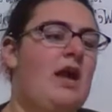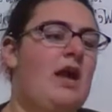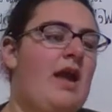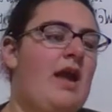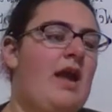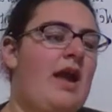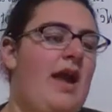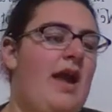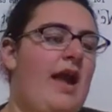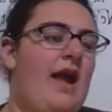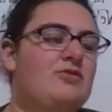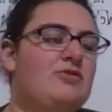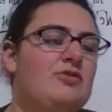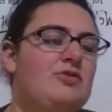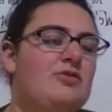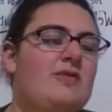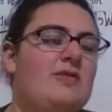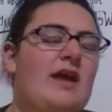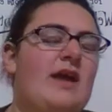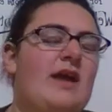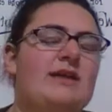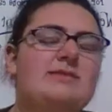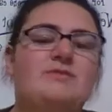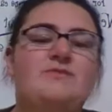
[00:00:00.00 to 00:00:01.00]
After
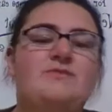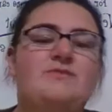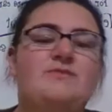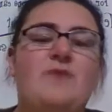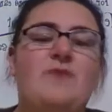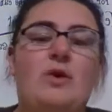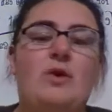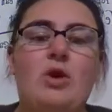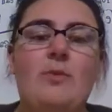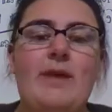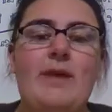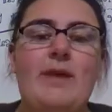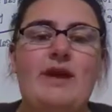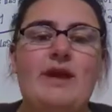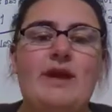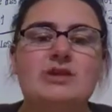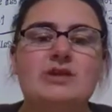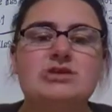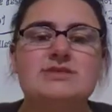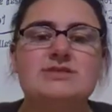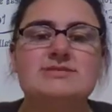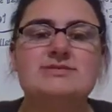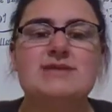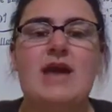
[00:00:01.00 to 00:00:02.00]
that is photo
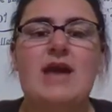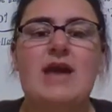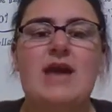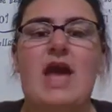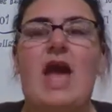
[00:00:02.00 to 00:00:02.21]
pages.